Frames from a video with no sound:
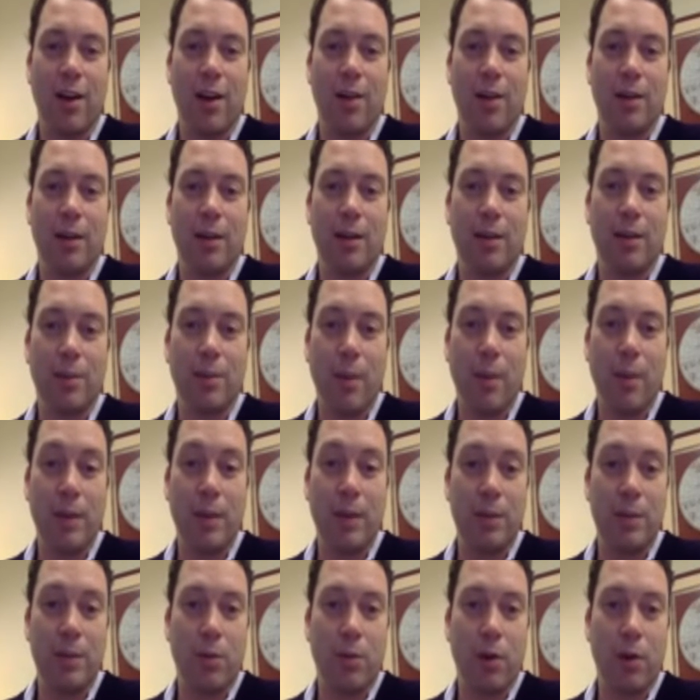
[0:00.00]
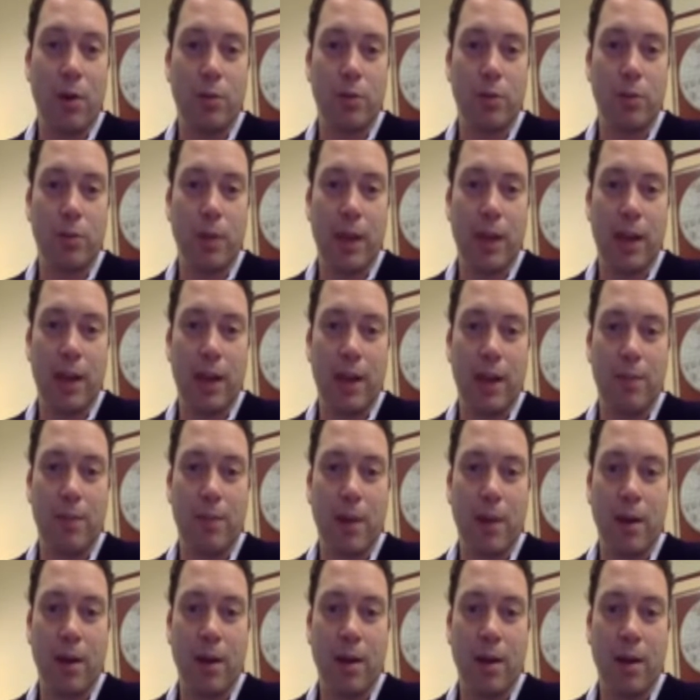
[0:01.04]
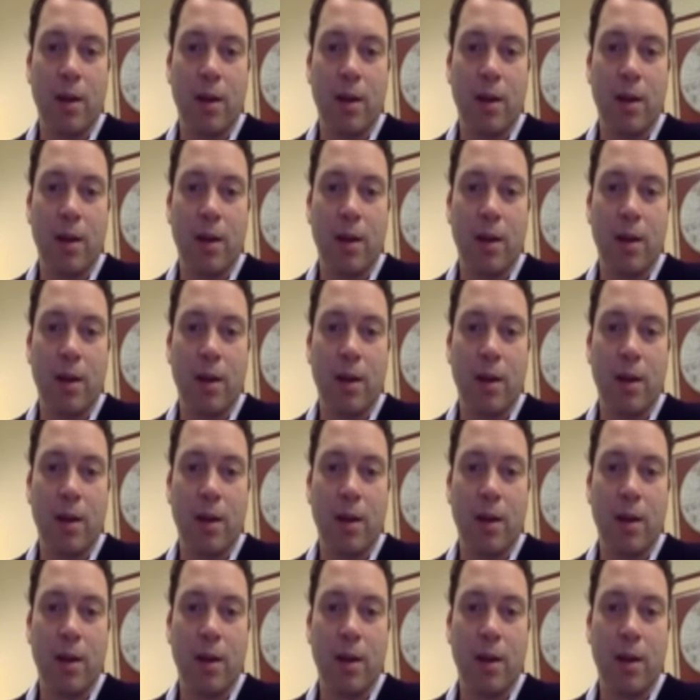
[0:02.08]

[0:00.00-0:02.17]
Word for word: I mean, probably need more explaining, but